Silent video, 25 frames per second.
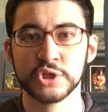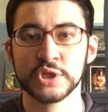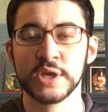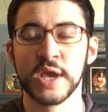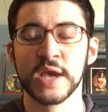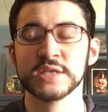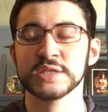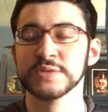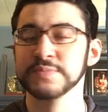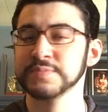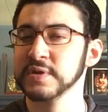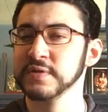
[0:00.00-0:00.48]
she
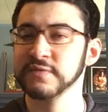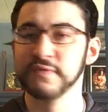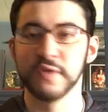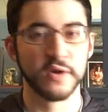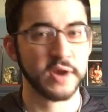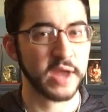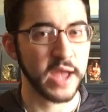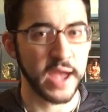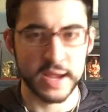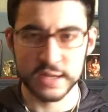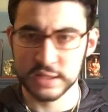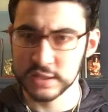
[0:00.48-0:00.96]
hasn't been
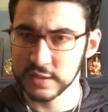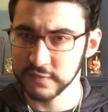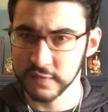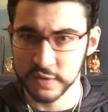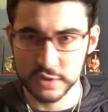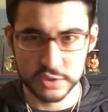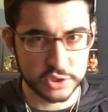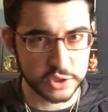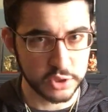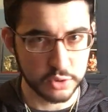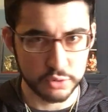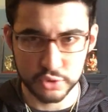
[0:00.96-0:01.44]
very active
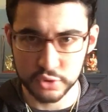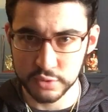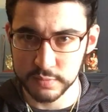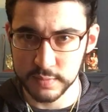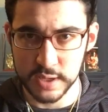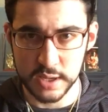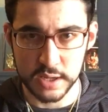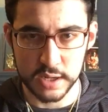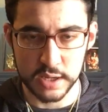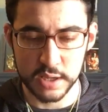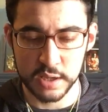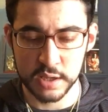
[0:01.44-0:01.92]
on social
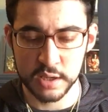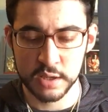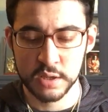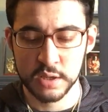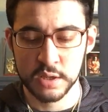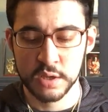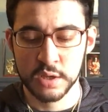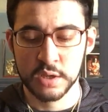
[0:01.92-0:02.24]
media,